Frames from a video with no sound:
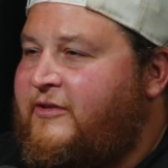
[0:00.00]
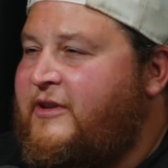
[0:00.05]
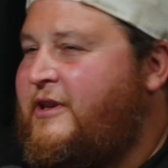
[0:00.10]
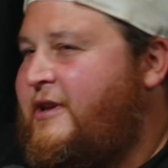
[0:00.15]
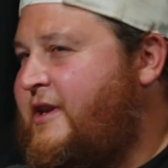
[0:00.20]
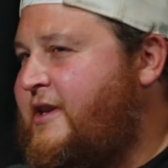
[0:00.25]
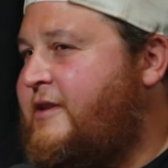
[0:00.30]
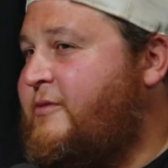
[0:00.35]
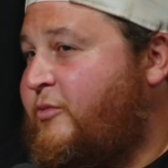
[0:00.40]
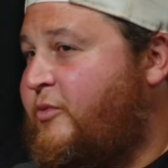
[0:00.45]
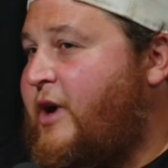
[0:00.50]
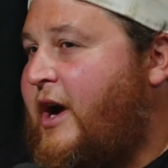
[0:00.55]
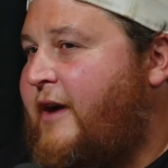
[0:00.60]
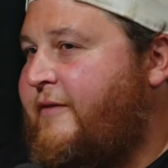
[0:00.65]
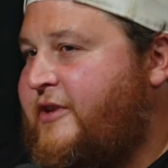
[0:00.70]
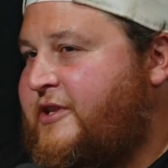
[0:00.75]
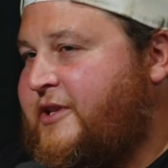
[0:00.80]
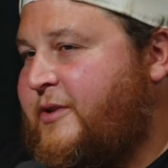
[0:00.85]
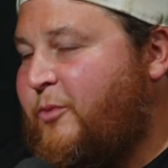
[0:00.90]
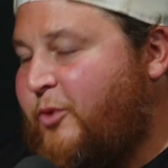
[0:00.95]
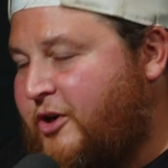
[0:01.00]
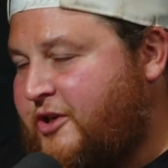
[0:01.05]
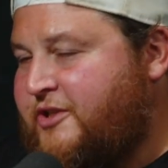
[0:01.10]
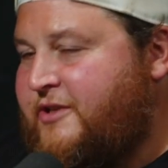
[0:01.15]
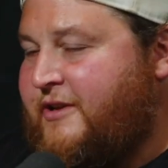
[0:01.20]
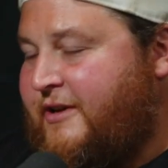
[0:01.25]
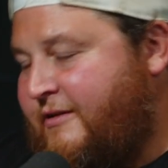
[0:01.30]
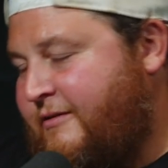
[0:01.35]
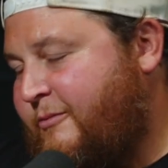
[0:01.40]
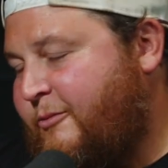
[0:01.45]
You need to obviously work
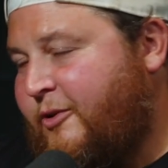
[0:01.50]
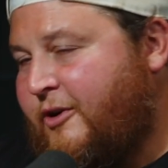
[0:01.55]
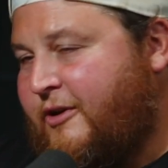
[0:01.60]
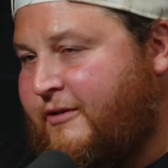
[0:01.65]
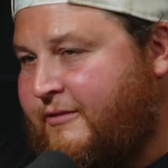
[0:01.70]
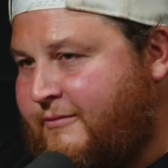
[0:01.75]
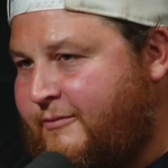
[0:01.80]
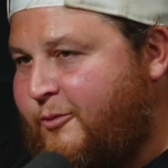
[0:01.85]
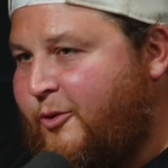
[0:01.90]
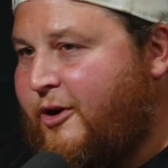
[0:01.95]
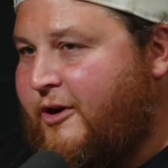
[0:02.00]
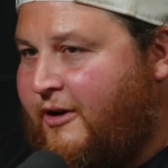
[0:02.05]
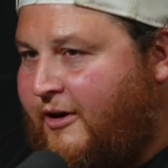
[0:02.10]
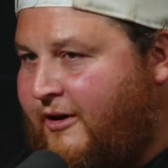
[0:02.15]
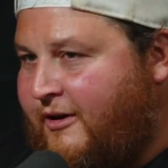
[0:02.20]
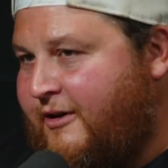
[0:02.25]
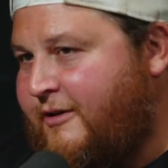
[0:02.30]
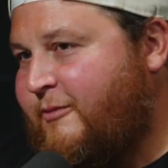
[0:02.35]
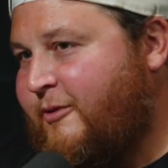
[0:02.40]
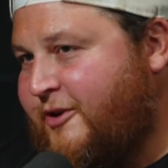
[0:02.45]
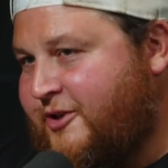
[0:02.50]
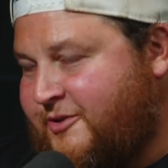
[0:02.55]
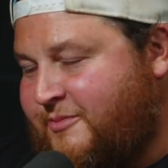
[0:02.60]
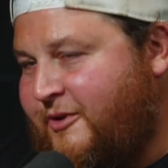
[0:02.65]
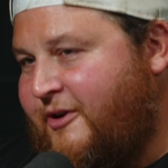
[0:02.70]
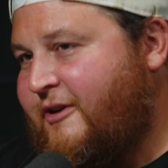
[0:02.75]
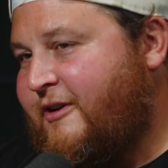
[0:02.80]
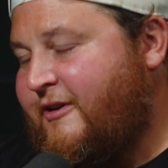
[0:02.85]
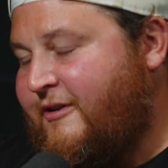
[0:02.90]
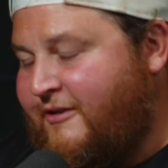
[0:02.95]
hard, work
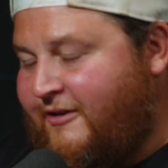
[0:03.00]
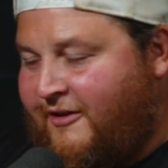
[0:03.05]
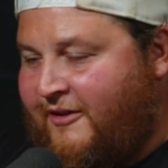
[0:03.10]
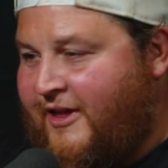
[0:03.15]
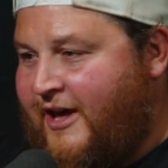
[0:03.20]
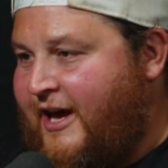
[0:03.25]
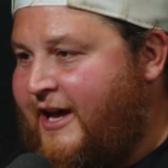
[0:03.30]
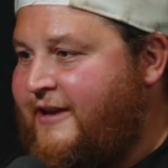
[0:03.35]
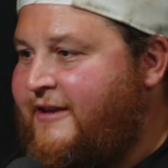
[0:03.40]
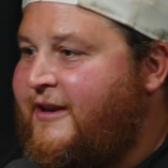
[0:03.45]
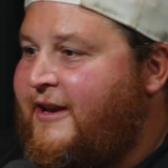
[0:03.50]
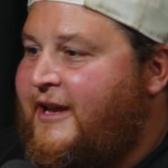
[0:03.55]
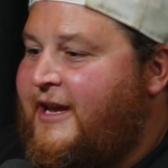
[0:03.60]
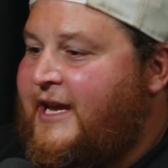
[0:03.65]
smart, all that.